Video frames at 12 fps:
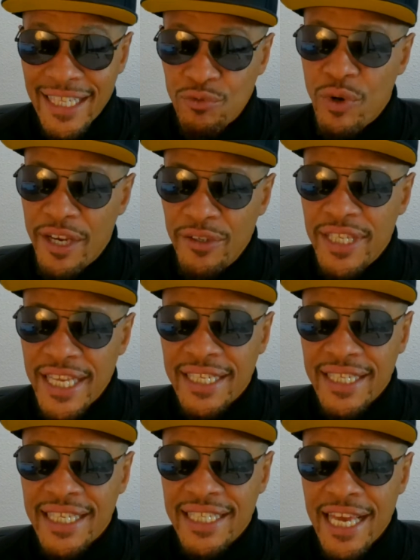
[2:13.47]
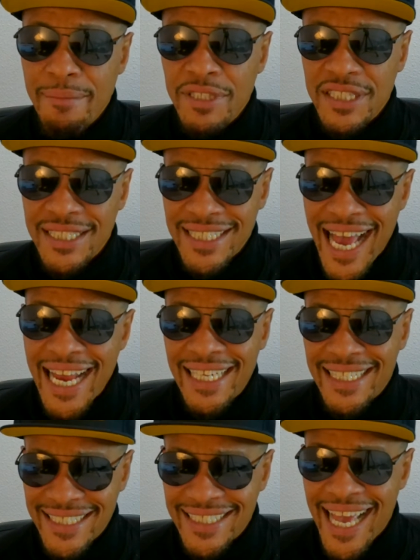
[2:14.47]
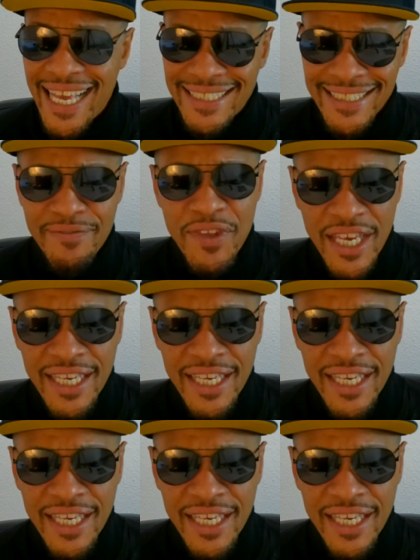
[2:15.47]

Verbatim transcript: That's why her nick nickname is a silent assassin,